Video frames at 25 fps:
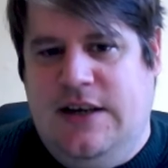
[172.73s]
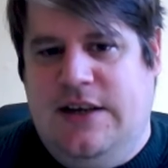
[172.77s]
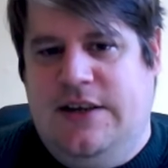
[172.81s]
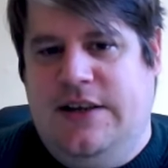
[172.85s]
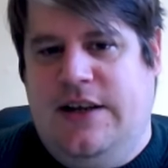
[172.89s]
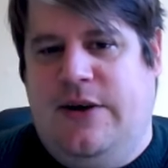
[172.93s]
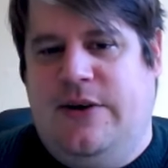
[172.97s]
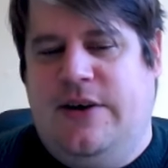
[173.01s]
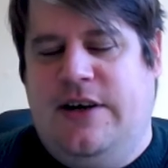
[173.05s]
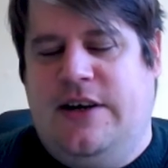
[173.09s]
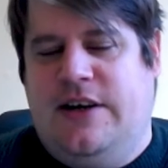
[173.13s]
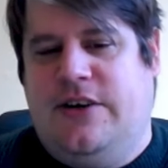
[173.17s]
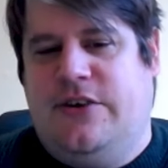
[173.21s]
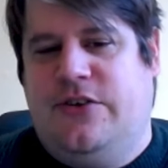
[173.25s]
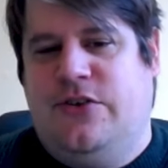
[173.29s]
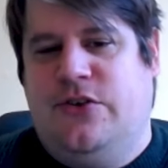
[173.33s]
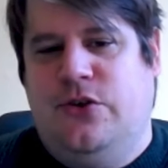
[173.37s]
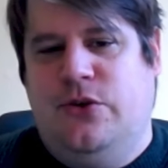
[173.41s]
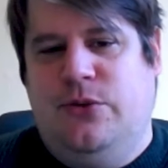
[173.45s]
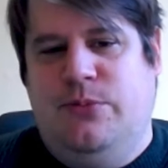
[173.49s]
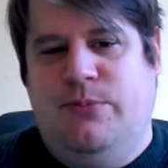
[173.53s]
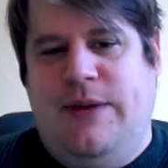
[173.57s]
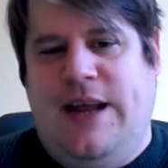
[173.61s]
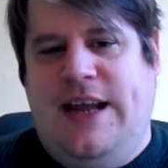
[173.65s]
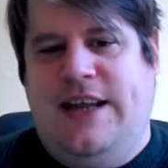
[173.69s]
Now there are
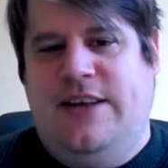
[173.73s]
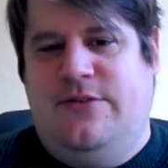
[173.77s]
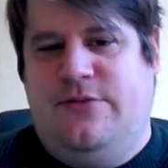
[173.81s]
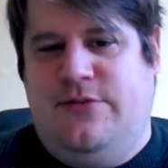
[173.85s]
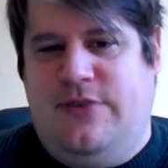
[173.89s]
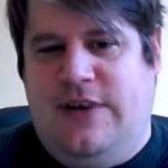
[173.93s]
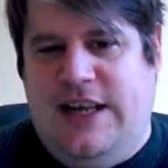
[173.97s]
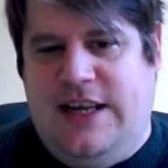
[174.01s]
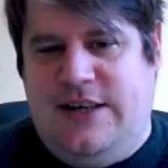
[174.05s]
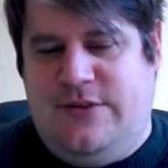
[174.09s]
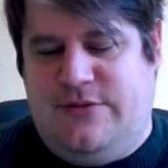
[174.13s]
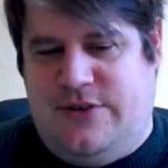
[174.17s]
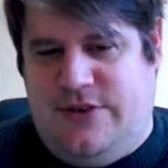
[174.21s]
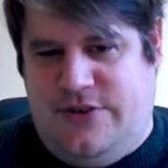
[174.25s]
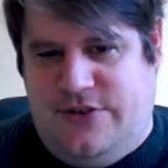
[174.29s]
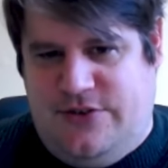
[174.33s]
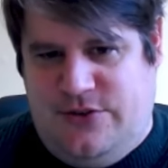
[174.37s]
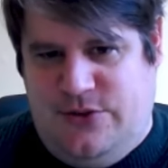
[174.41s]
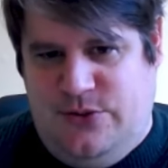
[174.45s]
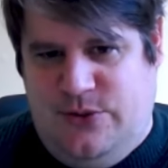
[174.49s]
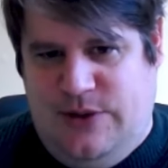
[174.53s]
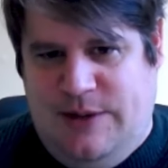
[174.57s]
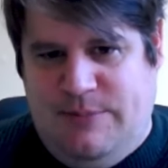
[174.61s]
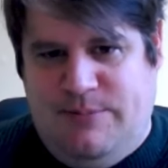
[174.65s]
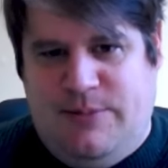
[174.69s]
two main flavors
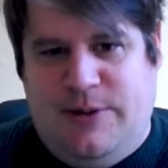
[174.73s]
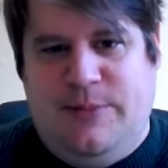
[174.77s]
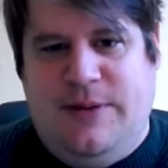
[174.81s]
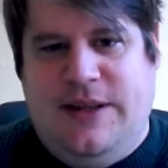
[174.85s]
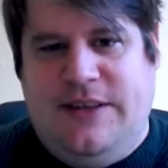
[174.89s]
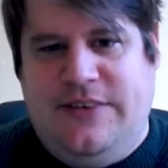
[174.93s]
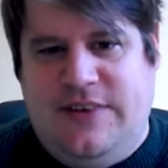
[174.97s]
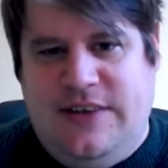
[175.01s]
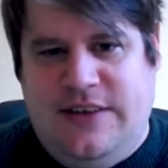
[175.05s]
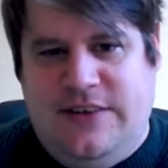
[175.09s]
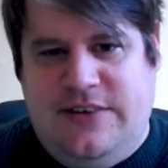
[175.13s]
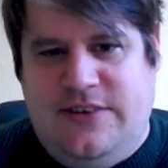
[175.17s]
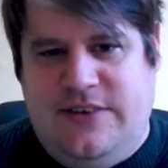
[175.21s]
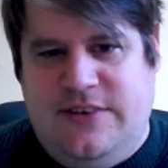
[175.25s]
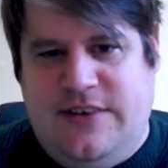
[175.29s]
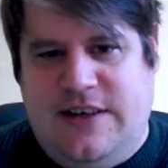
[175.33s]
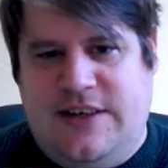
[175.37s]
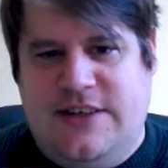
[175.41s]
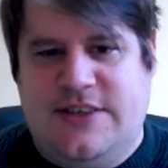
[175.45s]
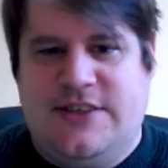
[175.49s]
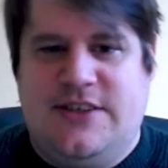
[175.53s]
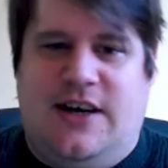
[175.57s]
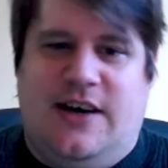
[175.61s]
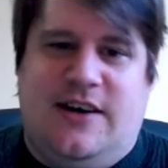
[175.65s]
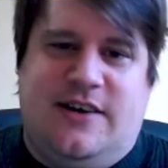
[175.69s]
to implement it.
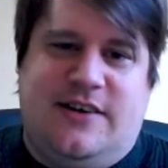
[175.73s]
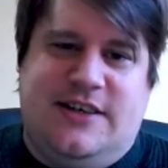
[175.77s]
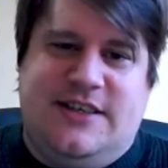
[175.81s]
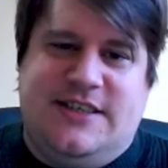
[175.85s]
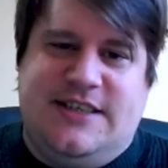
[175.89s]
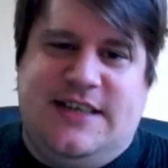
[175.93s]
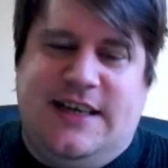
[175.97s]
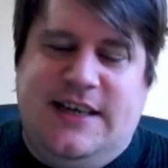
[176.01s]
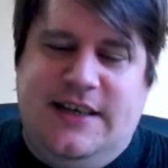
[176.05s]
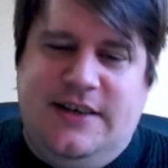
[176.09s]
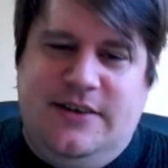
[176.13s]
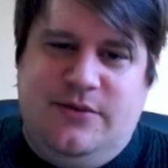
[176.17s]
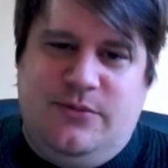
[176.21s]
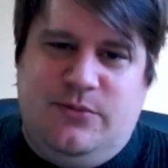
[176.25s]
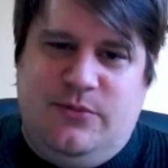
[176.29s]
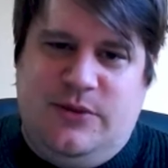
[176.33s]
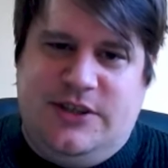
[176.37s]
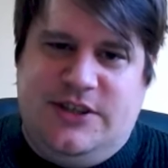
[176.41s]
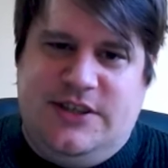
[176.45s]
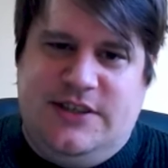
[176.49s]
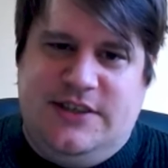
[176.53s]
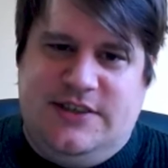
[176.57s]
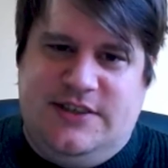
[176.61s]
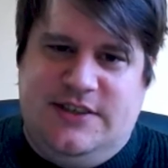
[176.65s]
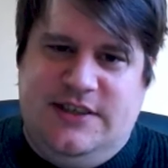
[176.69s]
There's RSA,
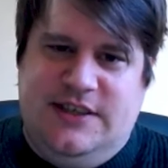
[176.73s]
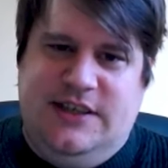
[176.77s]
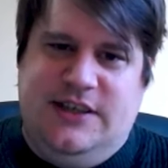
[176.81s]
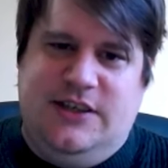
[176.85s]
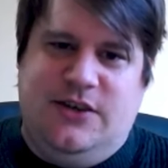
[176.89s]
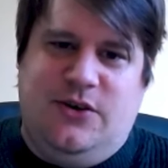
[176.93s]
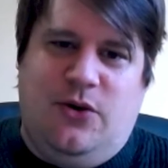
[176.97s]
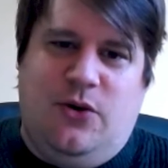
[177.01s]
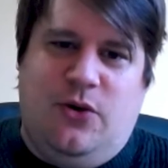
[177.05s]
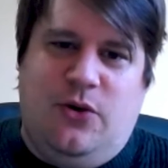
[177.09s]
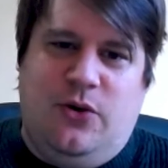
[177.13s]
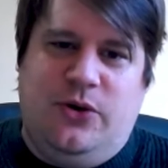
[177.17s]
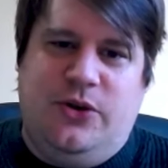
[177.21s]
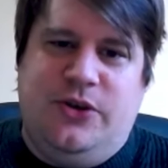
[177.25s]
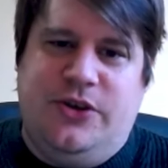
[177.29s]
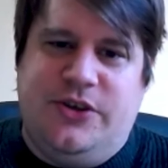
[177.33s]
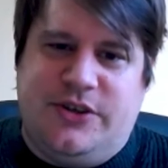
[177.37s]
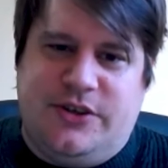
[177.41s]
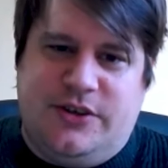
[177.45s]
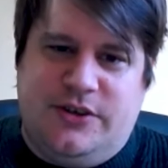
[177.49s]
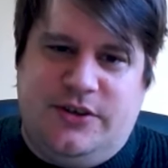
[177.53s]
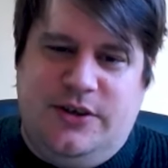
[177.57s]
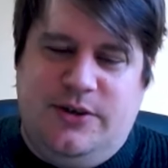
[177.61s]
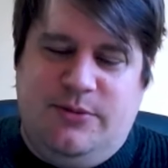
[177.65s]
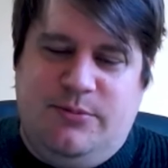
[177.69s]
which is the
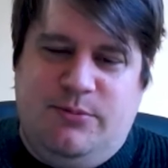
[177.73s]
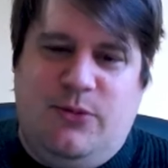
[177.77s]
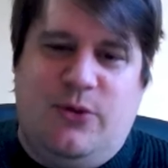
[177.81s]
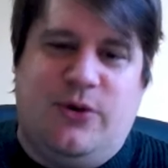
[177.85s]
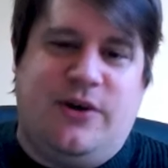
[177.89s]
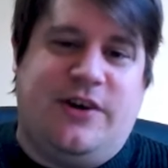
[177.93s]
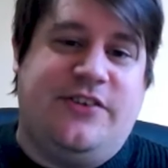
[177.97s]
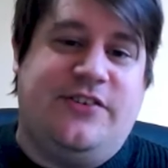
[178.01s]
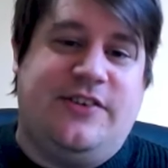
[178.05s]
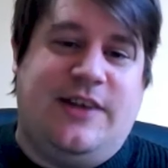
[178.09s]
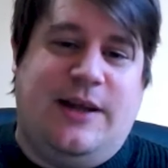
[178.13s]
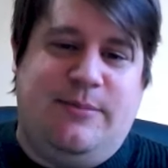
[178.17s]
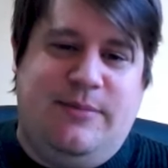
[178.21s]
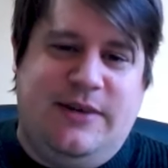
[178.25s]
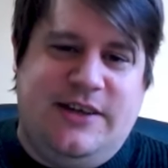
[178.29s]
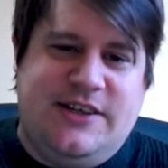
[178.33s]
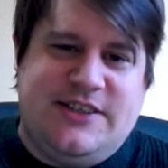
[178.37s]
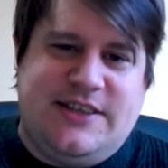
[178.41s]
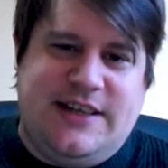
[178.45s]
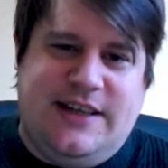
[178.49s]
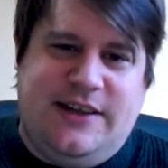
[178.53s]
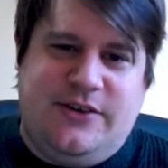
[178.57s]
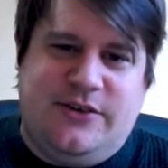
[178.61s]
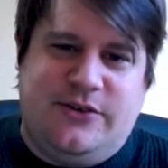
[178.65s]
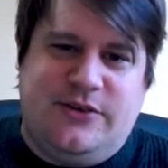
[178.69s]
older, more
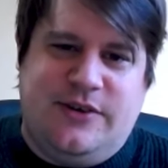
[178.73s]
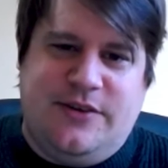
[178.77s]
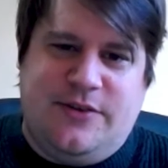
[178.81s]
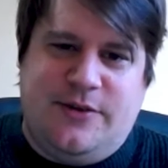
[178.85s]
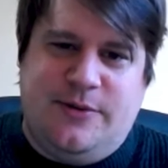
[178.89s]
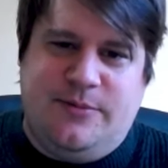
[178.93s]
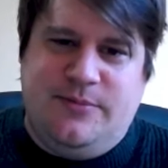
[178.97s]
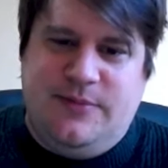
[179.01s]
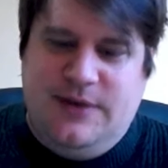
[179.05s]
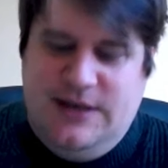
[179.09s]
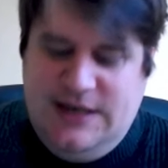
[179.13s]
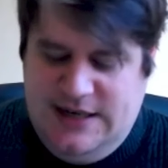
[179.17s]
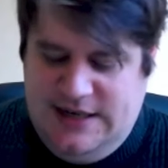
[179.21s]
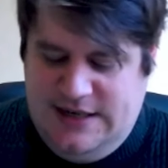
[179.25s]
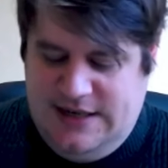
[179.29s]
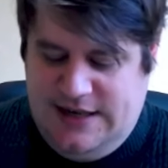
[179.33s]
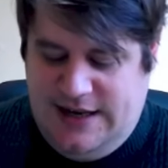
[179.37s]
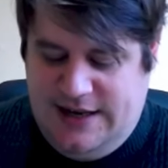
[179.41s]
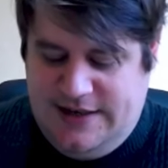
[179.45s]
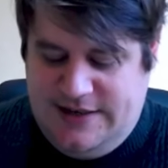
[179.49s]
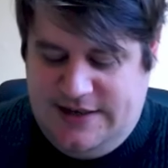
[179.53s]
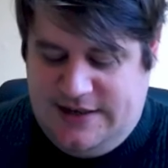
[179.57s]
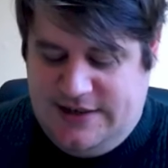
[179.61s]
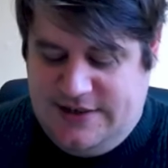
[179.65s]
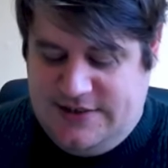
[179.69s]
established algorithm,
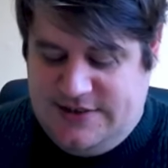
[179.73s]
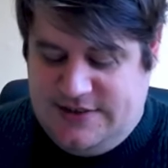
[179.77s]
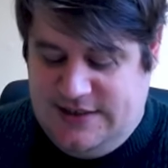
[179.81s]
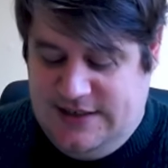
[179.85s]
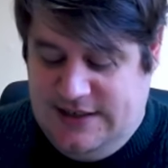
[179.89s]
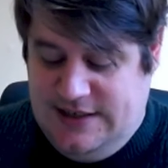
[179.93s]
and there's